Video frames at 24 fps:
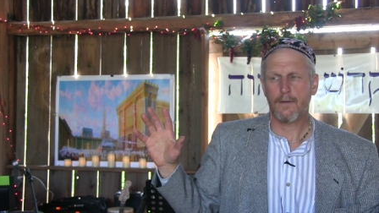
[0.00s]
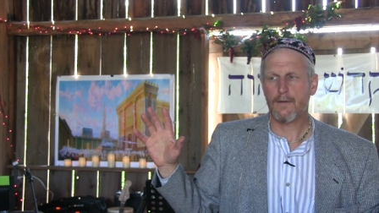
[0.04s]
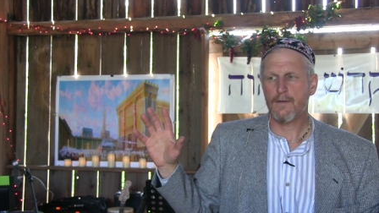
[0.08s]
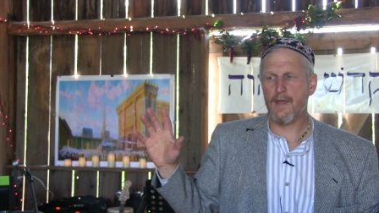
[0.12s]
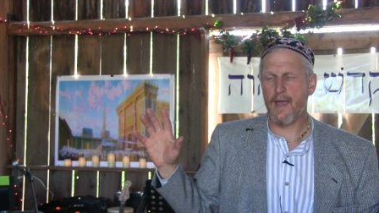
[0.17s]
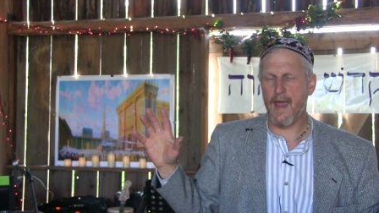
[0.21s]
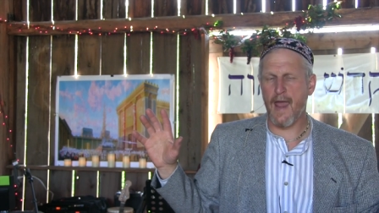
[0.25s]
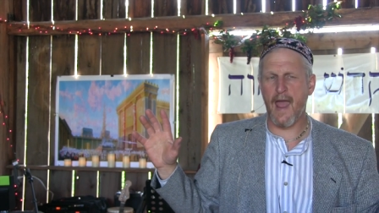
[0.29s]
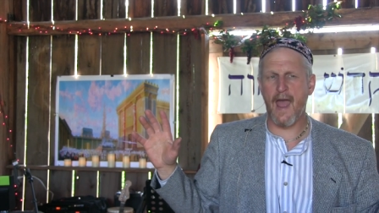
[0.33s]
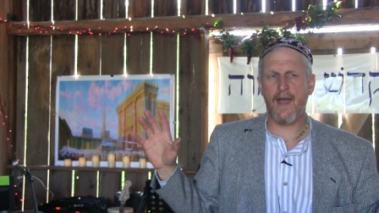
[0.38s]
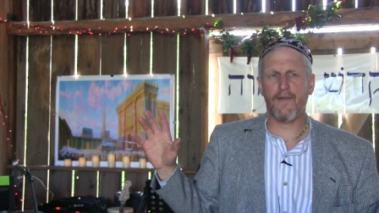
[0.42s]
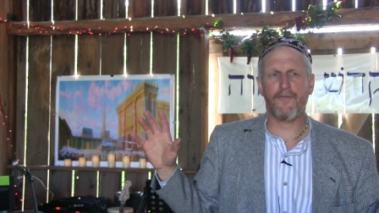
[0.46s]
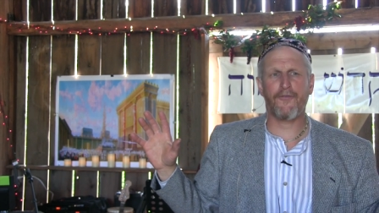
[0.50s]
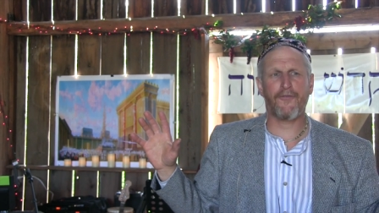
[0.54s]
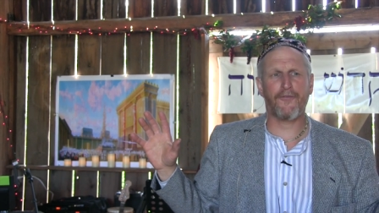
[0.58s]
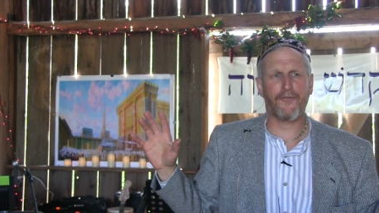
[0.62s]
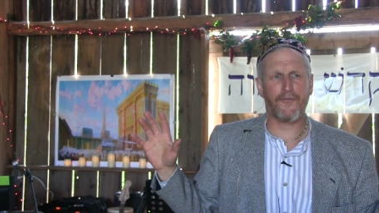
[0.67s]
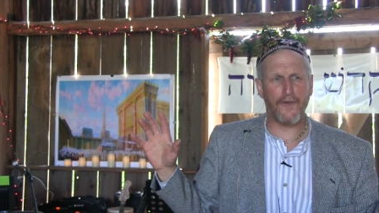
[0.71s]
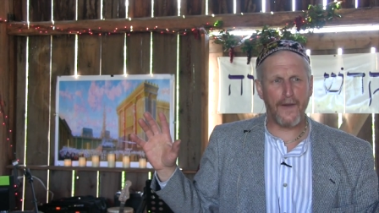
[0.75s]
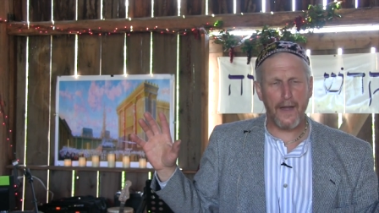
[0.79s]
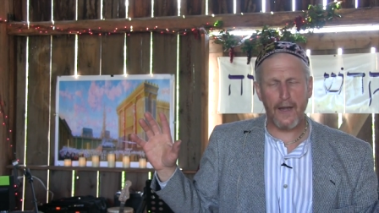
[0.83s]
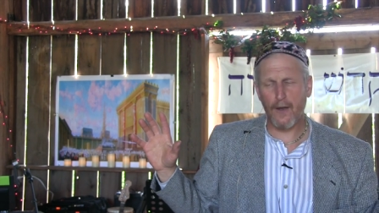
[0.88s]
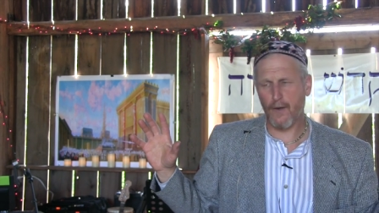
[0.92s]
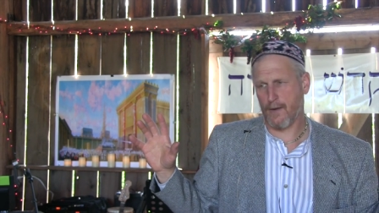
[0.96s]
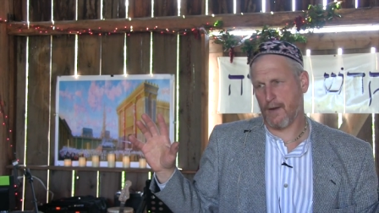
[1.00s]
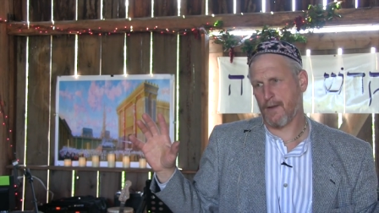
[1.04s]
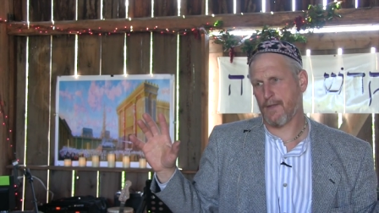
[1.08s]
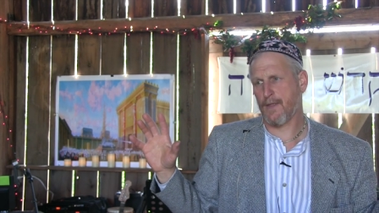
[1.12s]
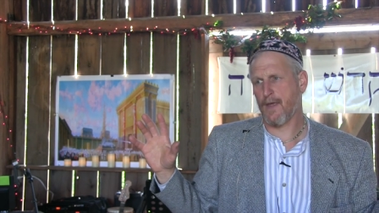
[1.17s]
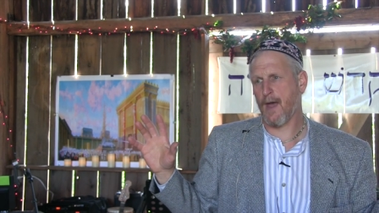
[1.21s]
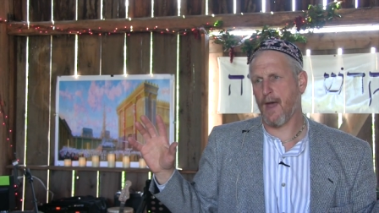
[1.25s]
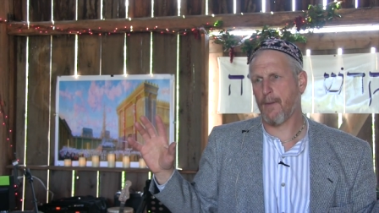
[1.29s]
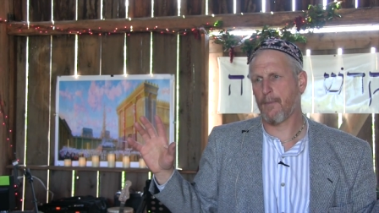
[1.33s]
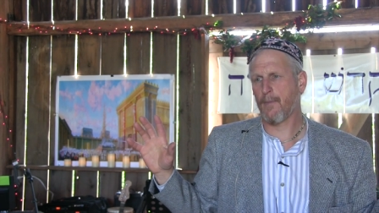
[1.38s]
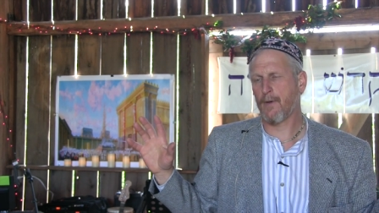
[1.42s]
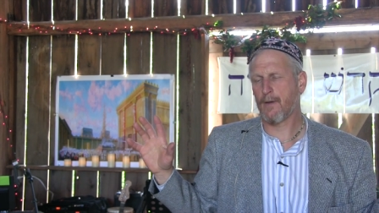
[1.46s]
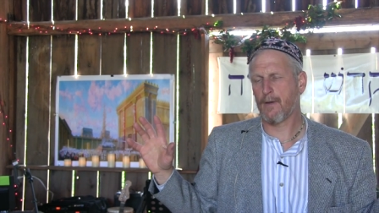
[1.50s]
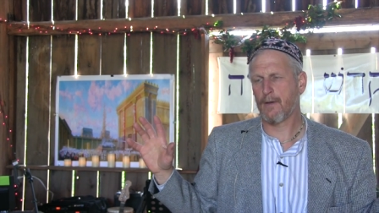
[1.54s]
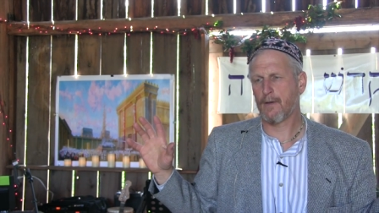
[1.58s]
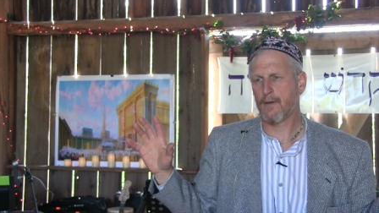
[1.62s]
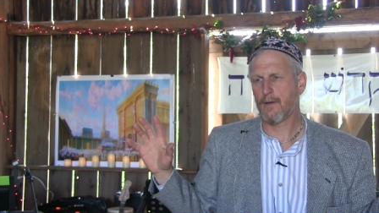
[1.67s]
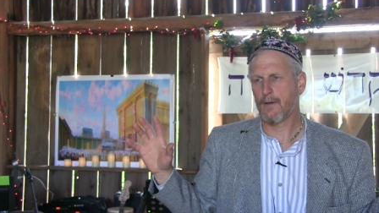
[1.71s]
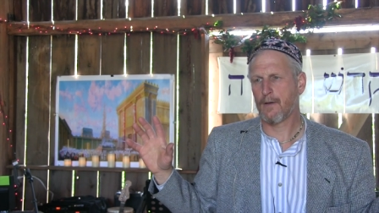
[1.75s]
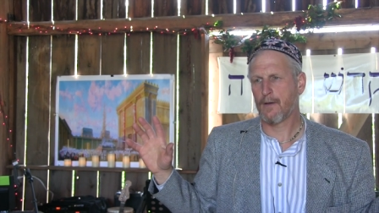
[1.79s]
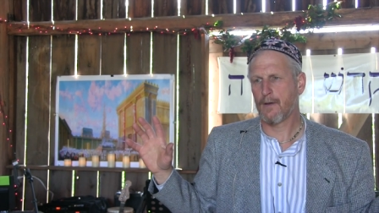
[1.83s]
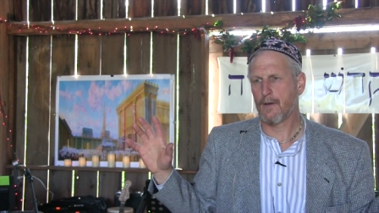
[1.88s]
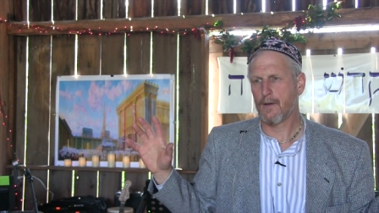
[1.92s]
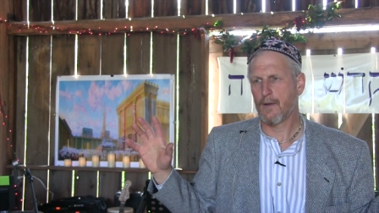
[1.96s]
They had fear in them.
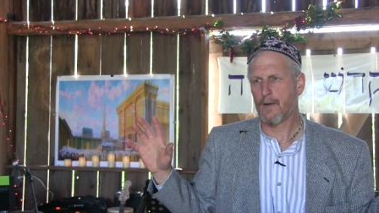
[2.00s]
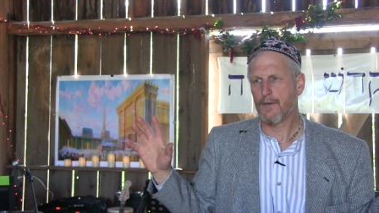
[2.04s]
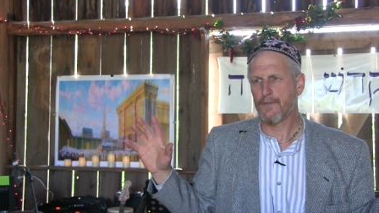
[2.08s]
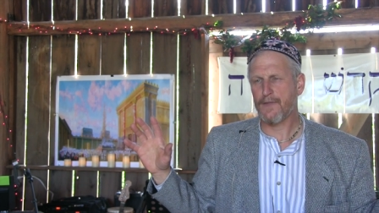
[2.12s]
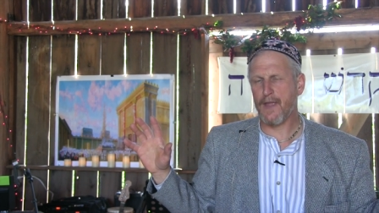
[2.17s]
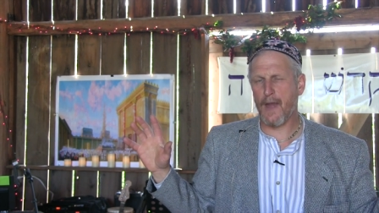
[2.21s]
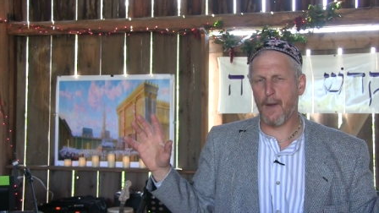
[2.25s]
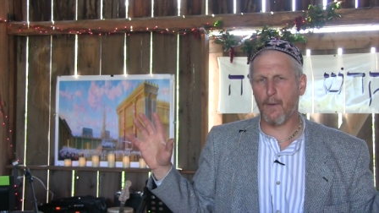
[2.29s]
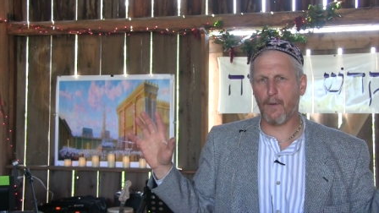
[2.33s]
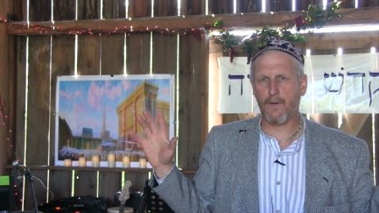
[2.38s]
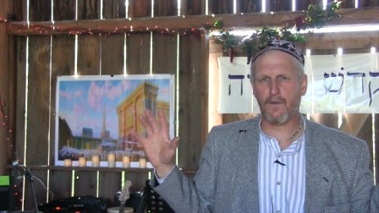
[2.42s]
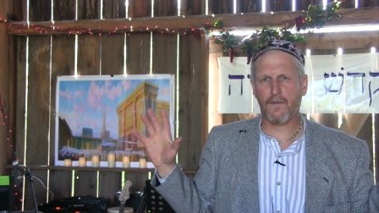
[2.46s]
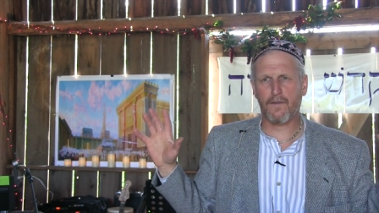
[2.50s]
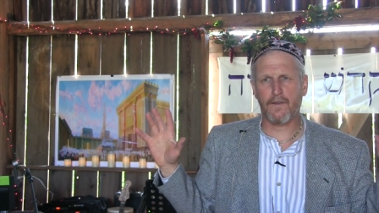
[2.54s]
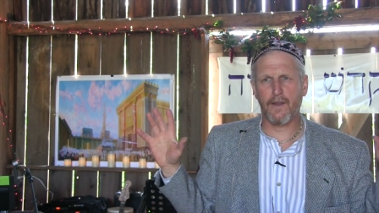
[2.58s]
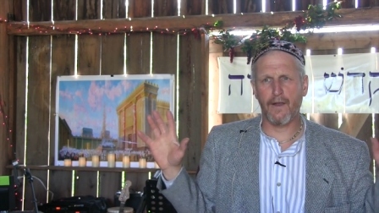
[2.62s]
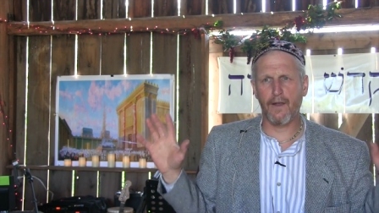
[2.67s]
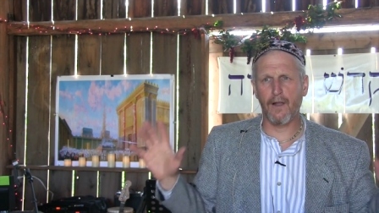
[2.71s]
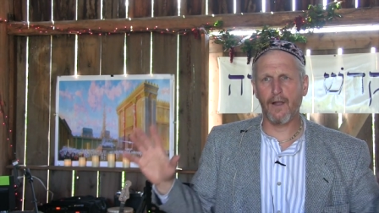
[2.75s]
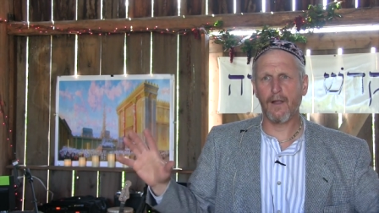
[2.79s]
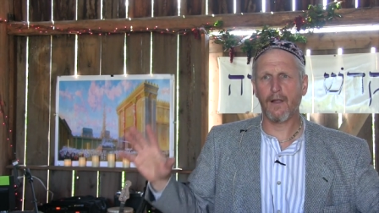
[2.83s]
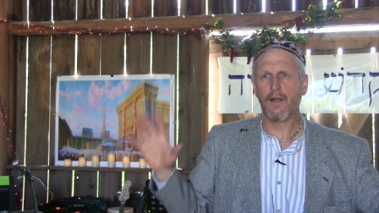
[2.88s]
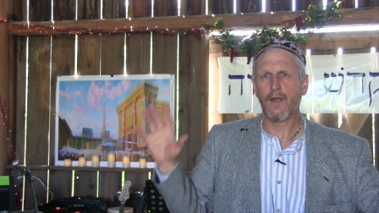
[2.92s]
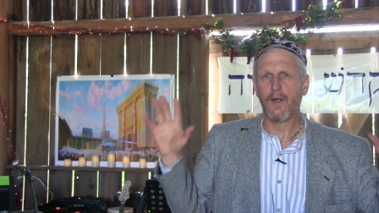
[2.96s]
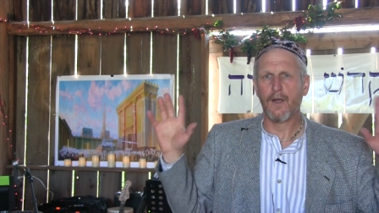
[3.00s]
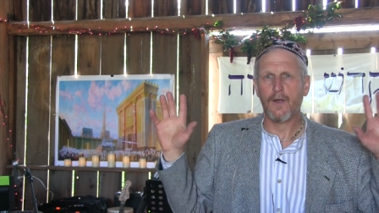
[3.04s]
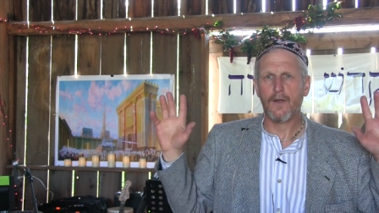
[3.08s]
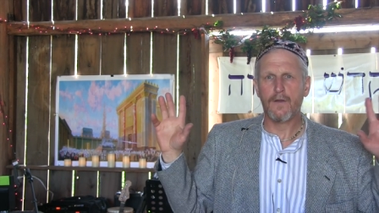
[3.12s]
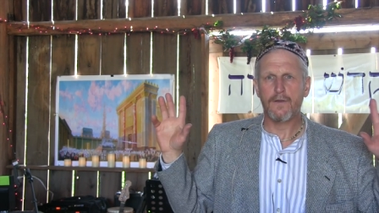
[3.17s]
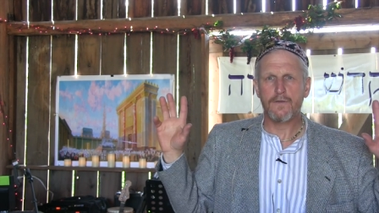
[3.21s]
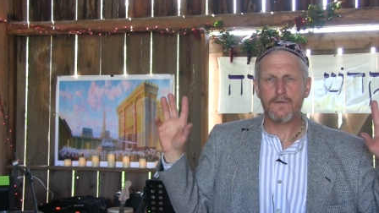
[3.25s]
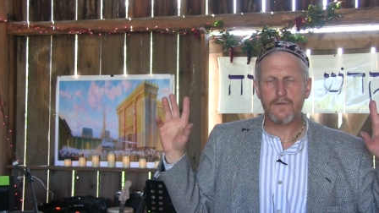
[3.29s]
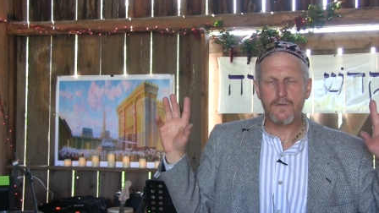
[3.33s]
They were still,